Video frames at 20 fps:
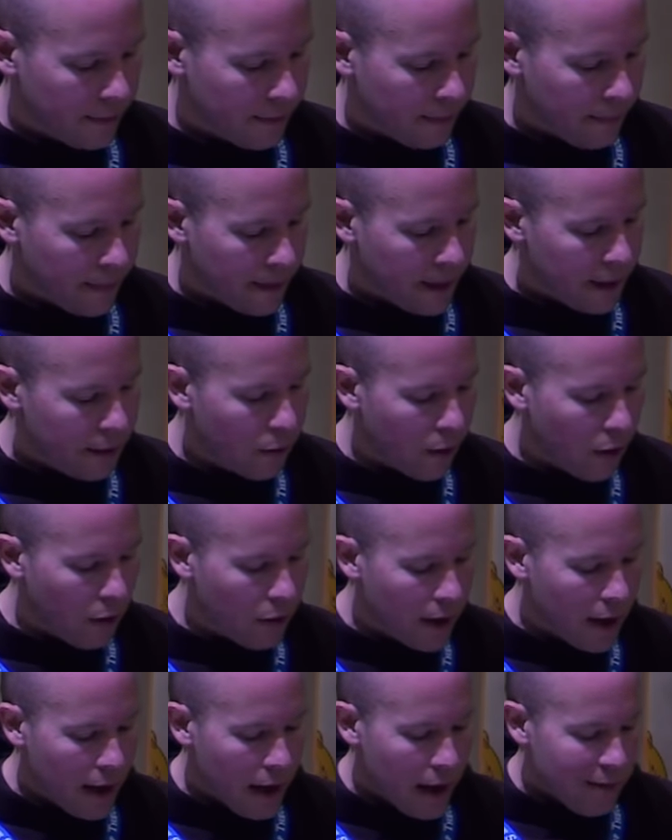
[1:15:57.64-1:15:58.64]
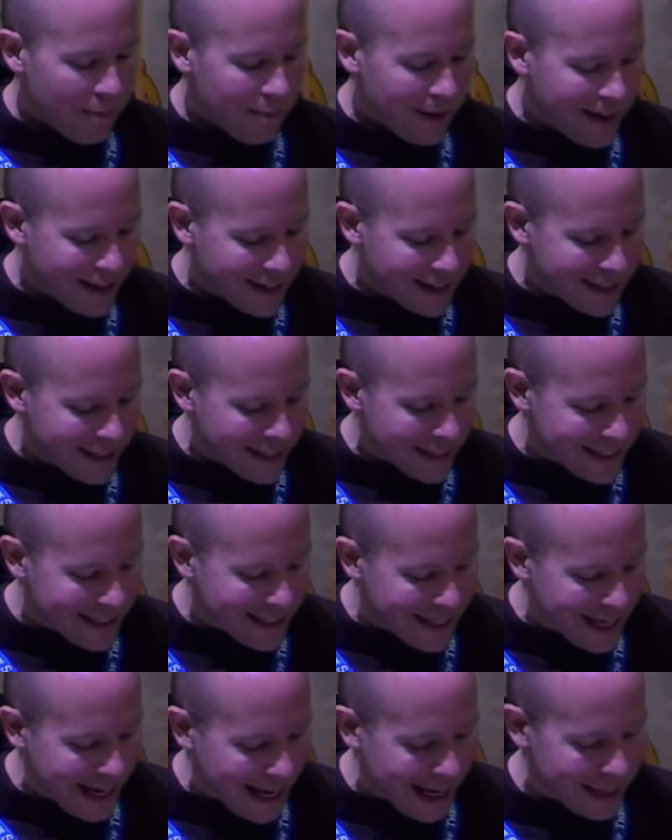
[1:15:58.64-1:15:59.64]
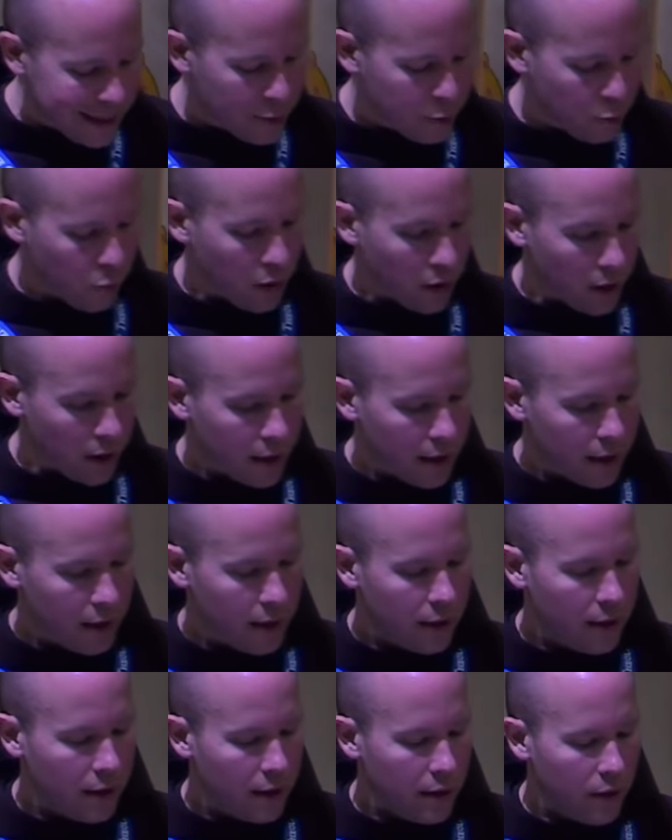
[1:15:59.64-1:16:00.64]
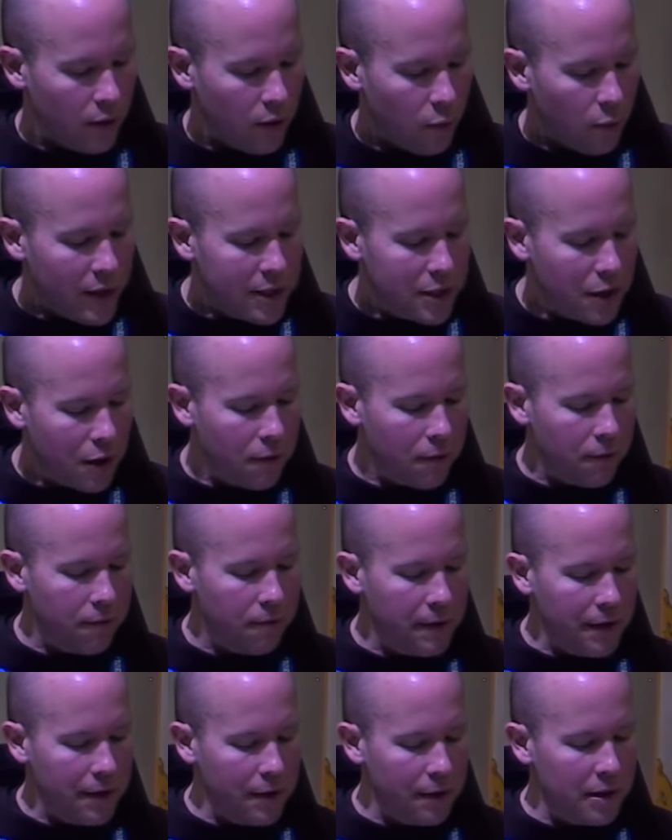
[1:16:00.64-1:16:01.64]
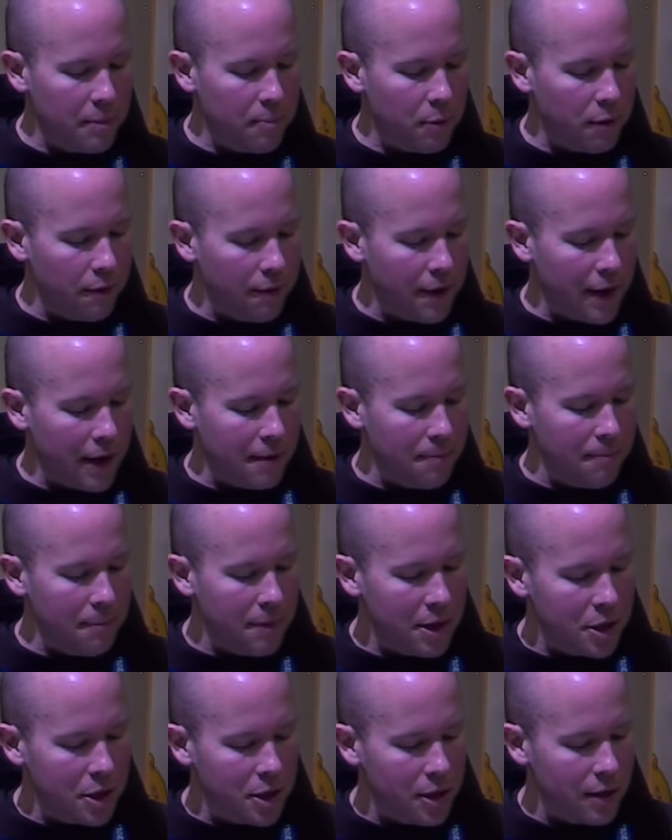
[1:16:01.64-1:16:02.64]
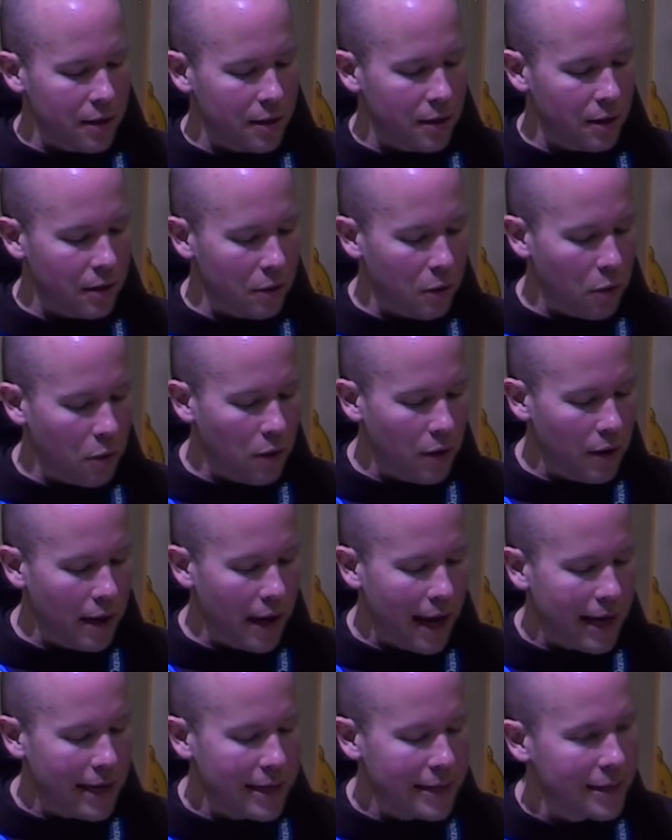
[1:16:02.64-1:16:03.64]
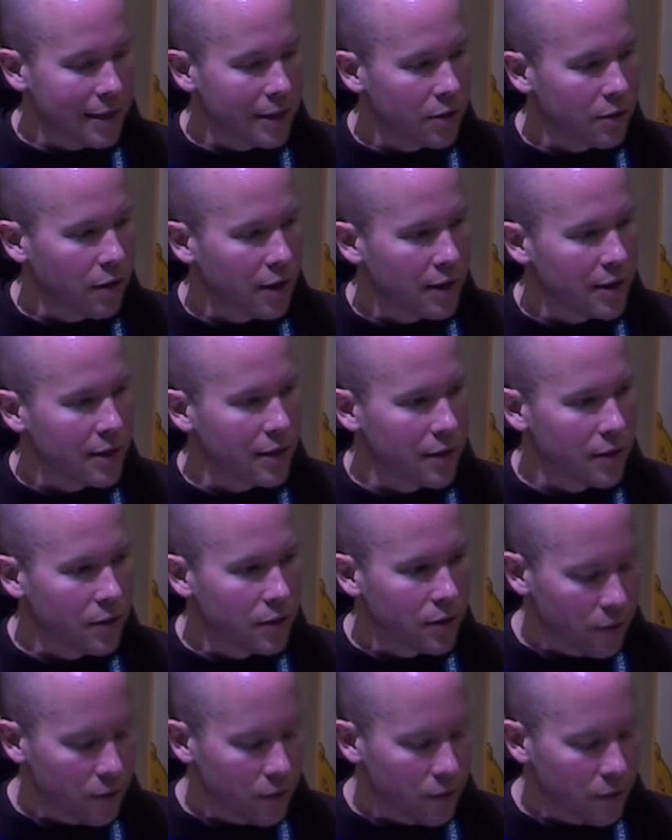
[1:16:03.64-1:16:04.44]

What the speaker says: He wrote, because it is God's work, we don't fear the prophetic mission the Lord has entrusted to